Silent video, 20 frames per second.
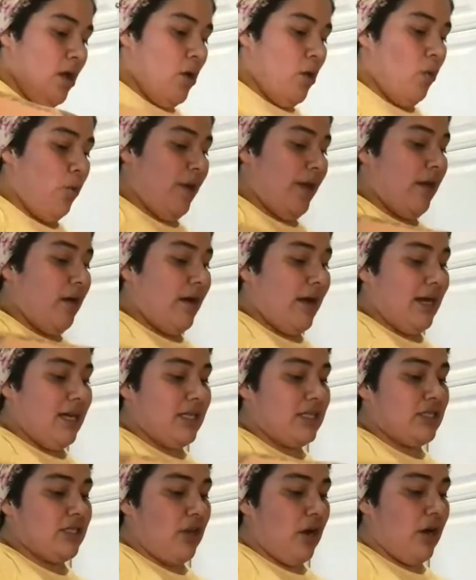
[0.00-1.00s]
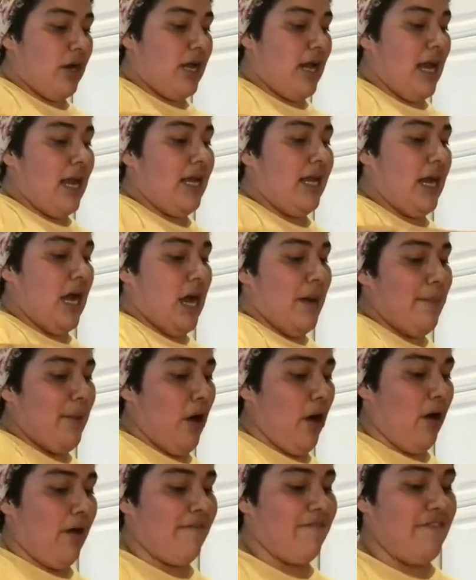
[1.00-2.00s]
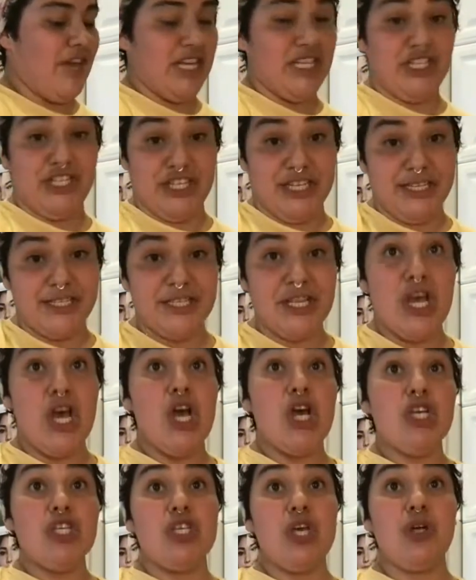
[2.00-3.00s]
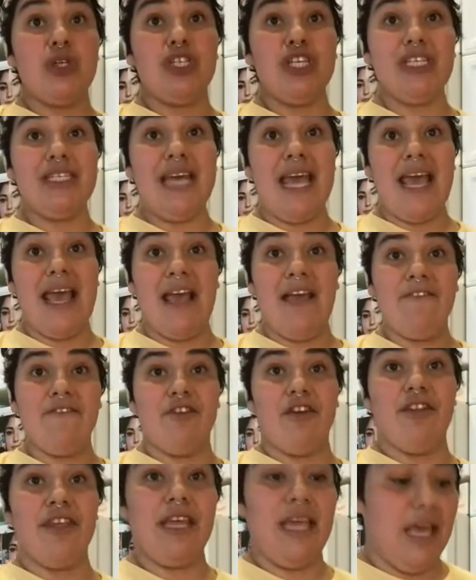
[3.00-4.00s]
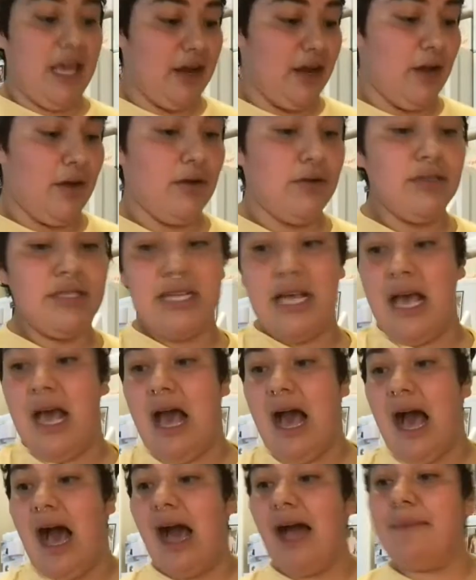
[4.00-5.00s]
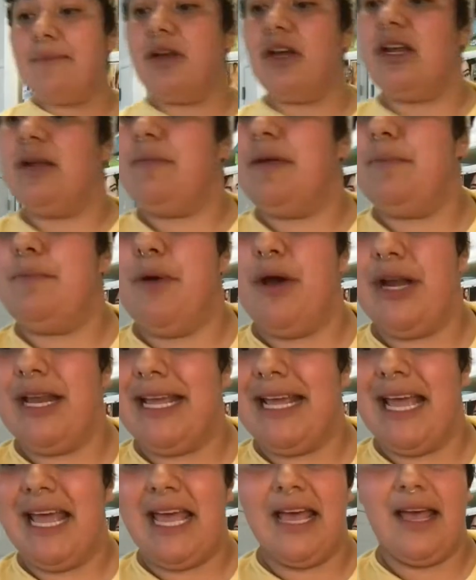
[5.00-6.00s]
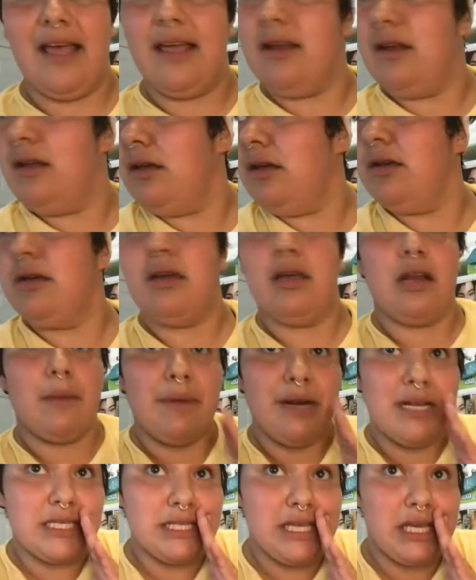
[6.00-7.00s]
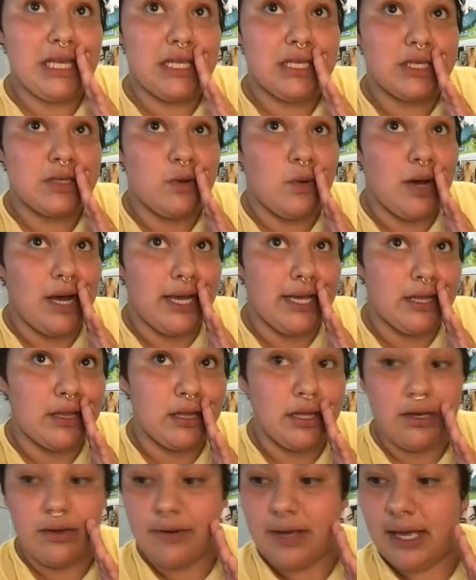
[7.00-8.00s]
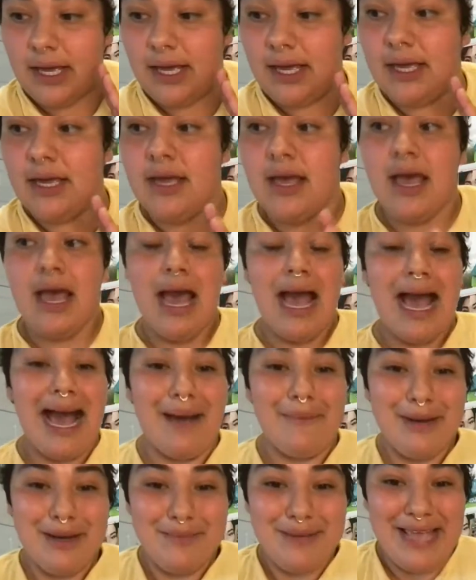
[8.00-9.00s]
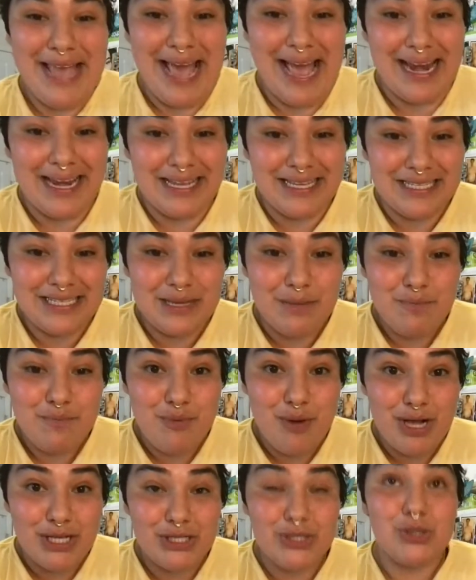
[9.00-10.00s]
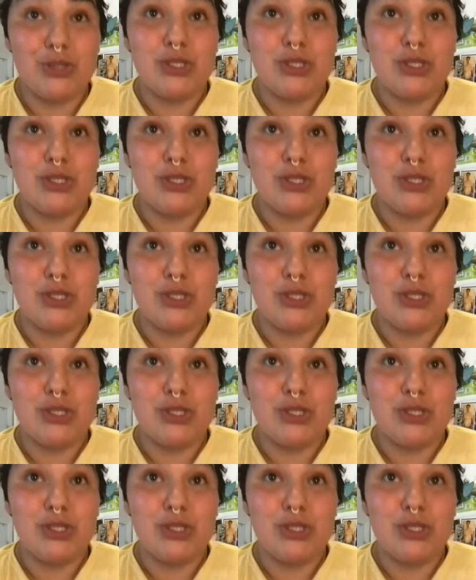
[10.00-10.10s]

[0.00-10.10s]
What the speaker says: we are going to start cutting up our veggies. So today for the kiddos, I'm going to be putting in, and I'm going to say this quietly, okay? I'm going to be adding some Brussels